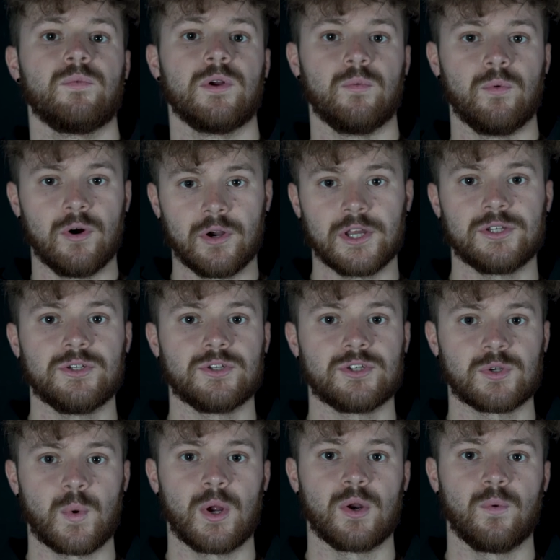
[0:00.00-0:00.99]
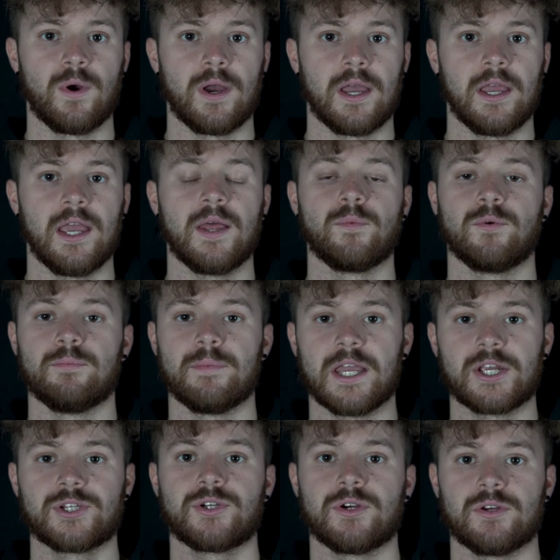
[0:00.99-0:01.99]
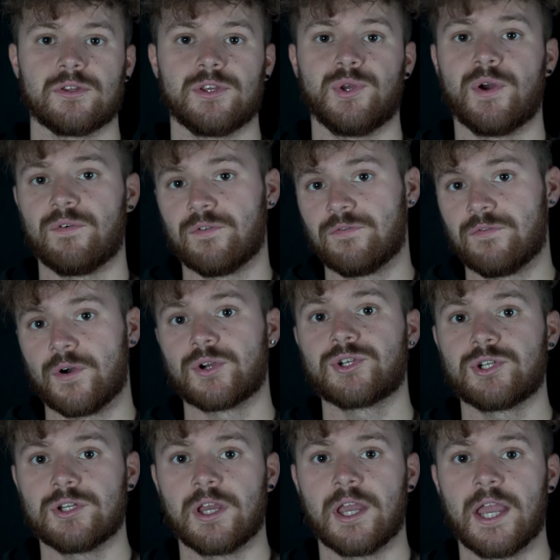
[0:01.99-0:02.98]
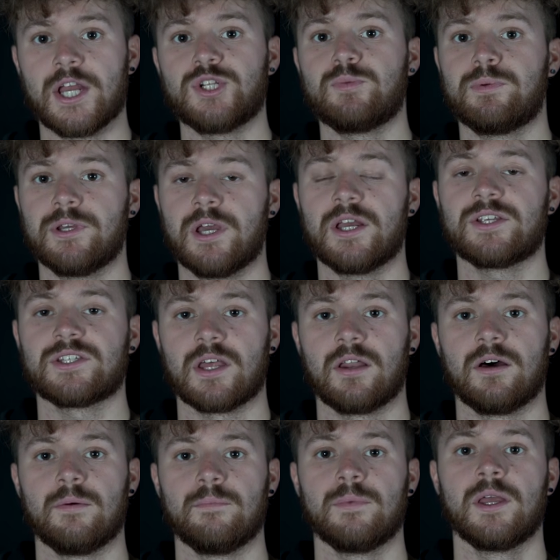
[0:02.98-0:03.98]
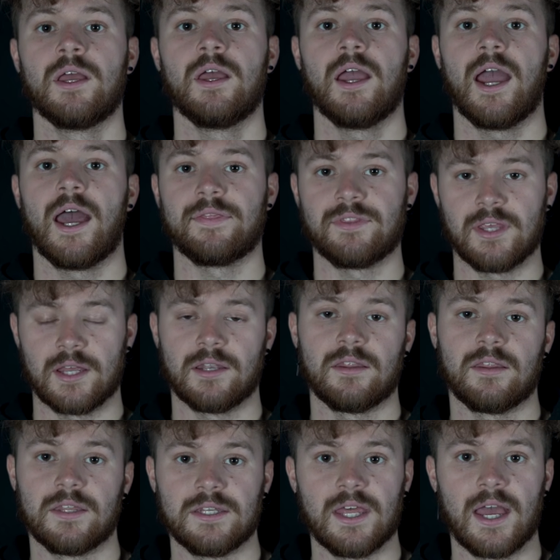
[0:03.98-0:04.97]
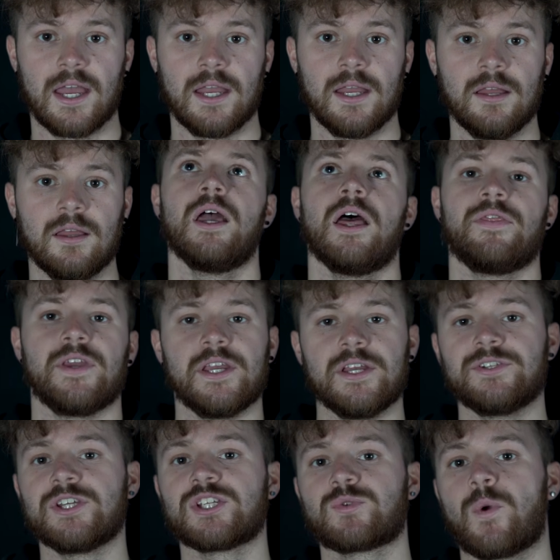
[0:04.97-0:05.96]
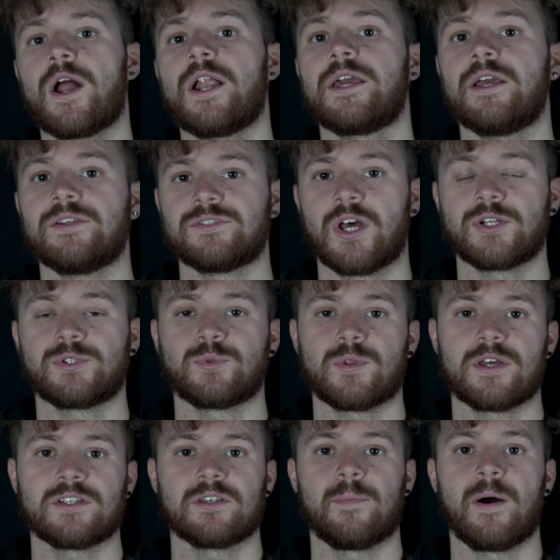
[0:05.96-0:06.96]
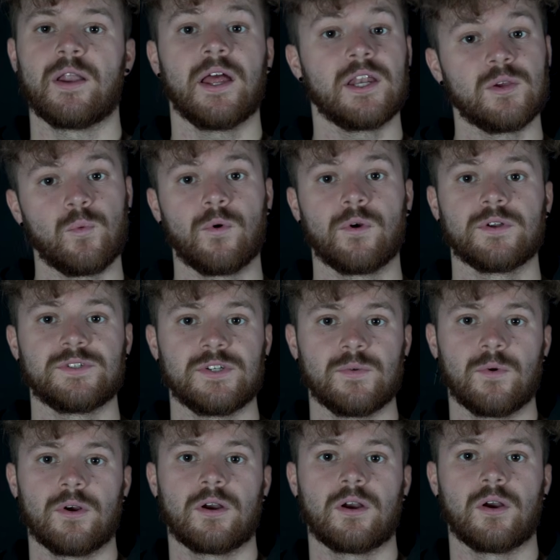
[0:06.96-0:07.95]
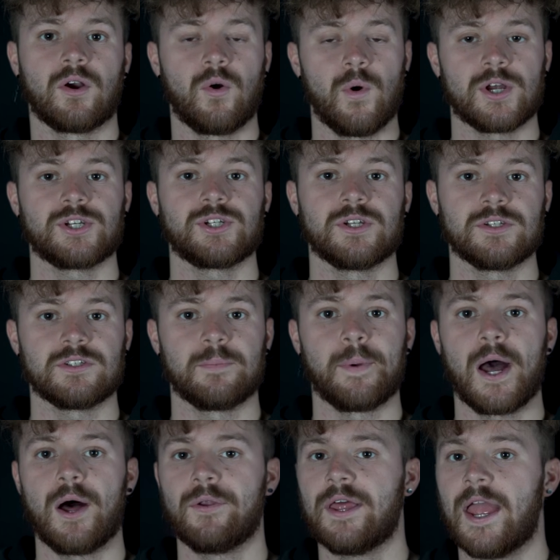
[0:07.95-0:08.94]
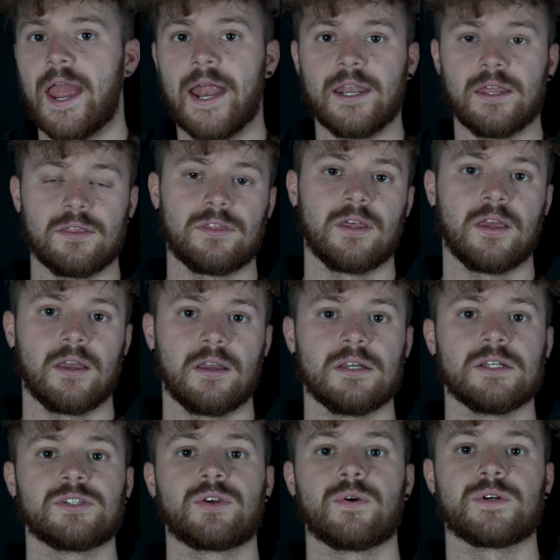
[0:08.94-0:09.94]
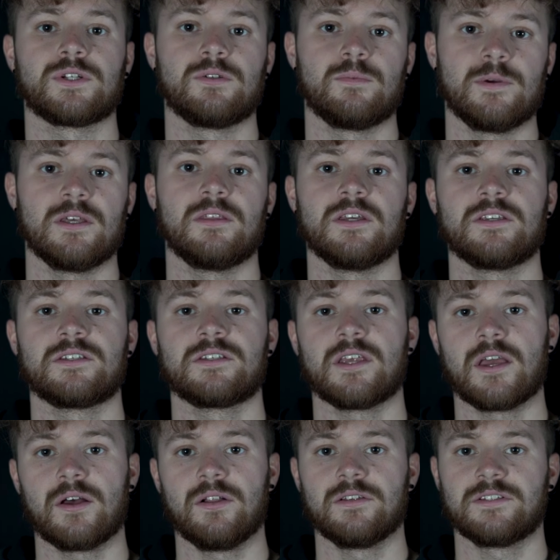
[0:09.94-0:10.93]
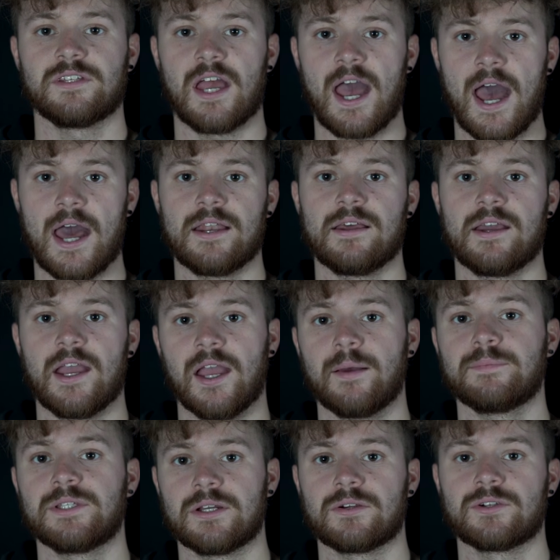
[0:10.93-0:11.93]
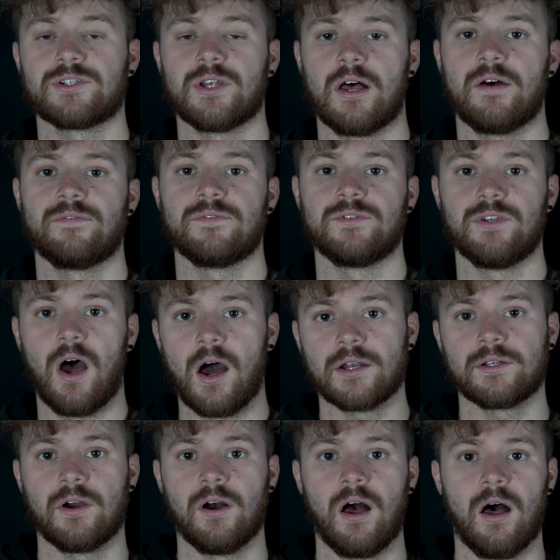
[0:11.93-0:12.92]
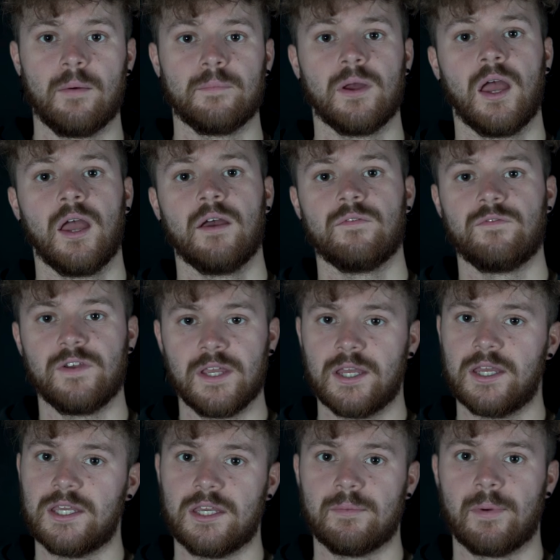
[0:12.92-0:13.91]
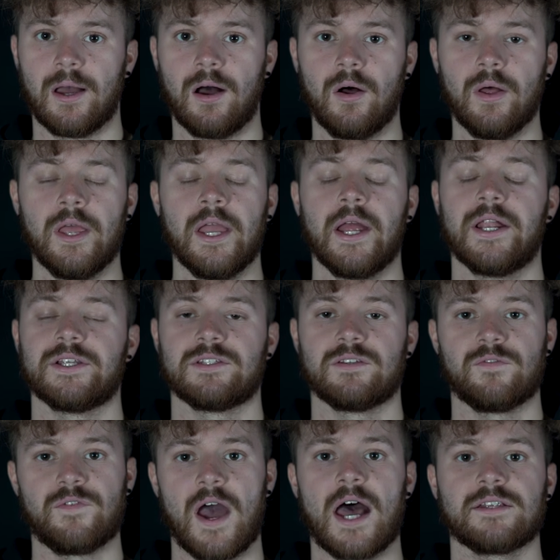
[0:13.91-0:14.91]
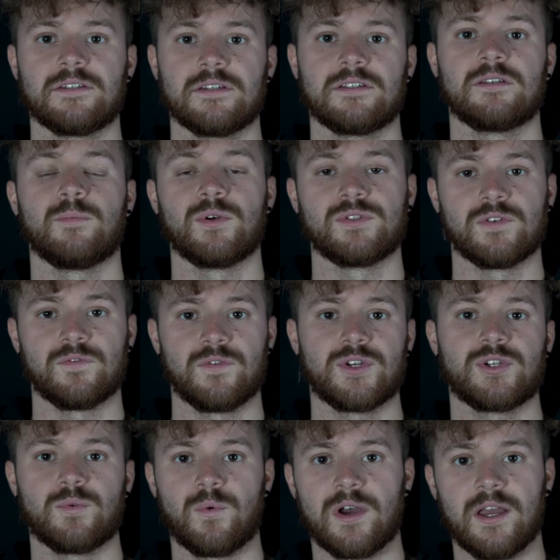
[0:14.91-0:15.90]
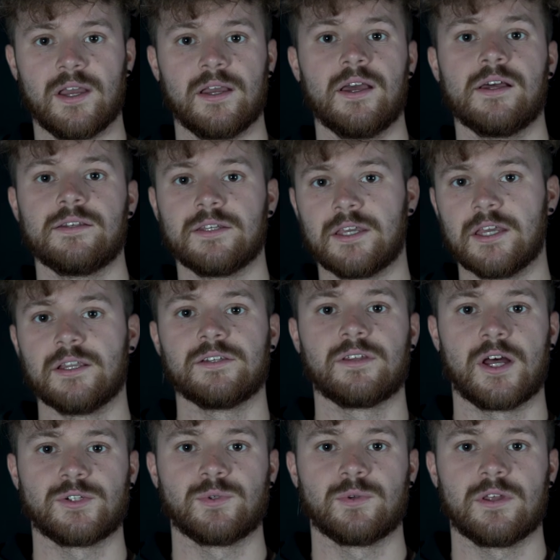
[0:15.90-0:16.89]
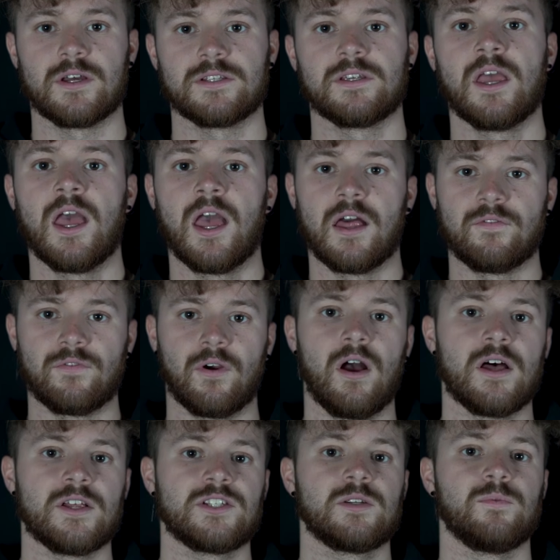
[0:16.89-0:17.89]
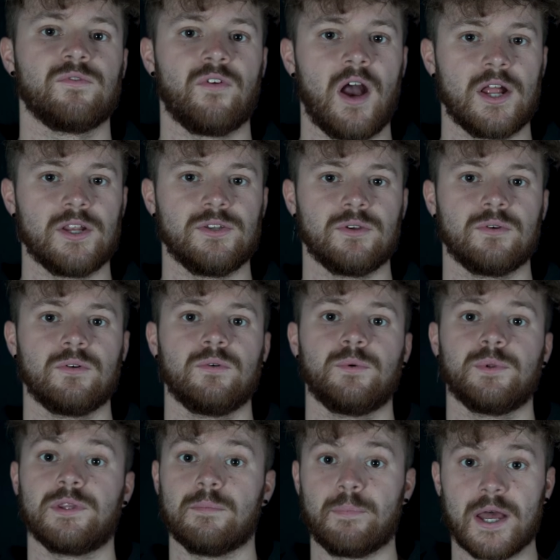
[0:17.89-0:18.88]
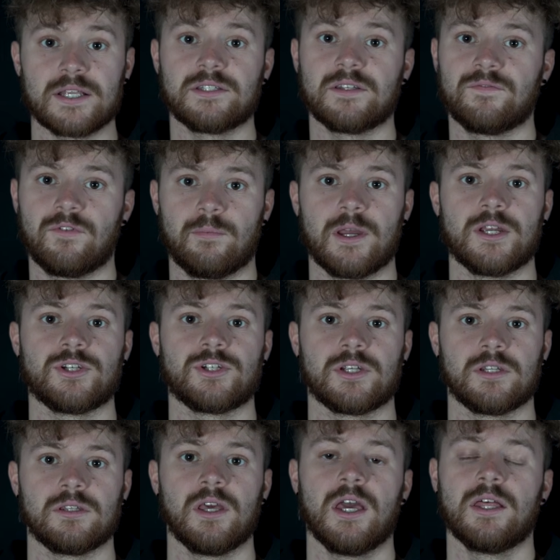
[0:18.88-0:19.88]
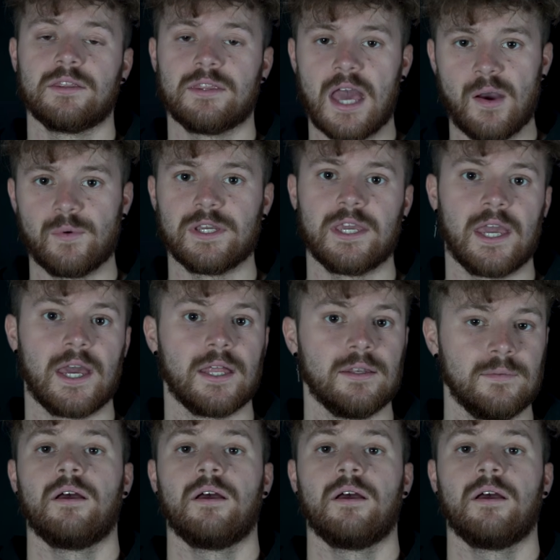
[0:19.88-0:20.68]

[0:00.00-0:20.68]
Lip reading: We will get you squared away, and we'll make sure that you have a functioning HPA setup at the end of the day. The easiest way to get in touch with us about any warranty work or questions about anything is going to be the sales@ampedairsoft.com via email. It is the fastest and most efficient way to get in touch with us and for us to provide you with the best information that we can.